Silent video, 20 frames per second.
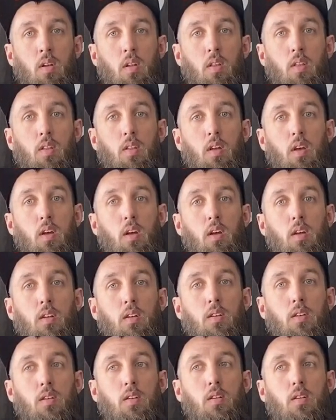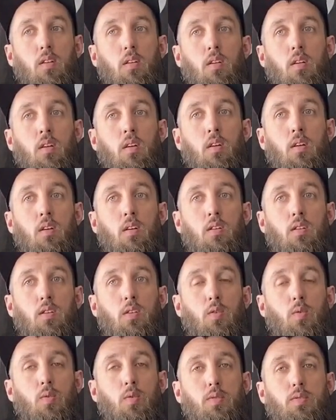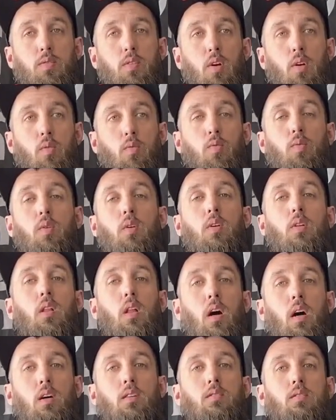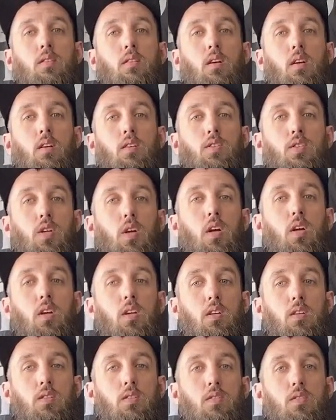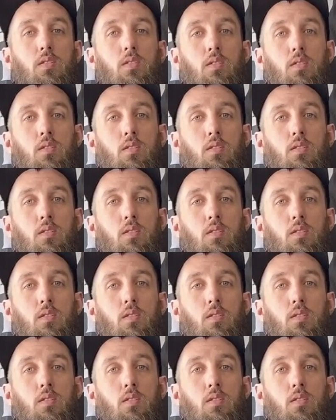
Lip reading: then you will start realizing a change